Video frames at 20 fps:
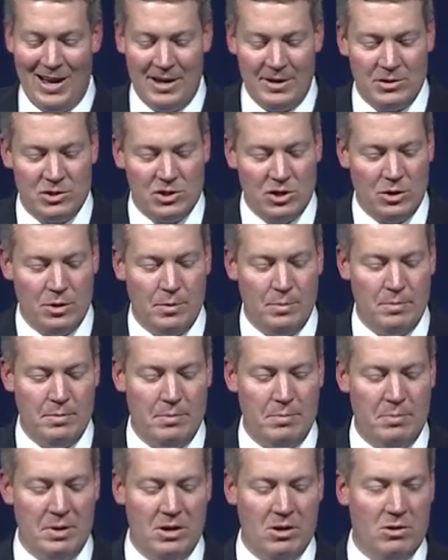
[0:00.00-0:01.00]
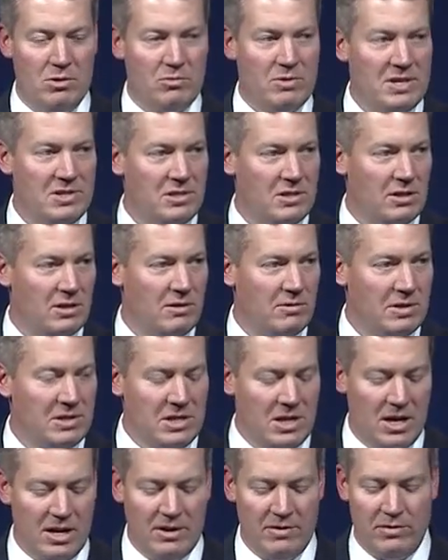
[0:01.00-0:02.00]
So Bill recently
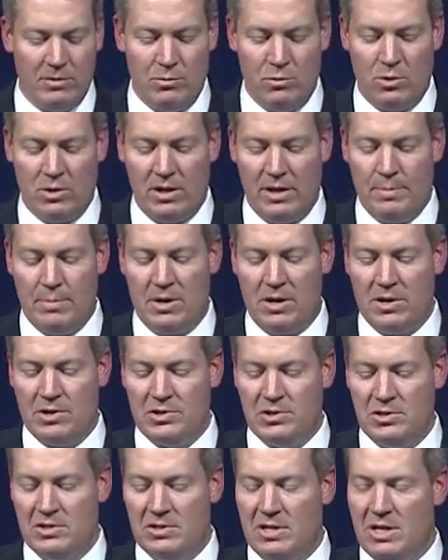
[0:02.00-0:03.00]
retired from Worley-Parsons,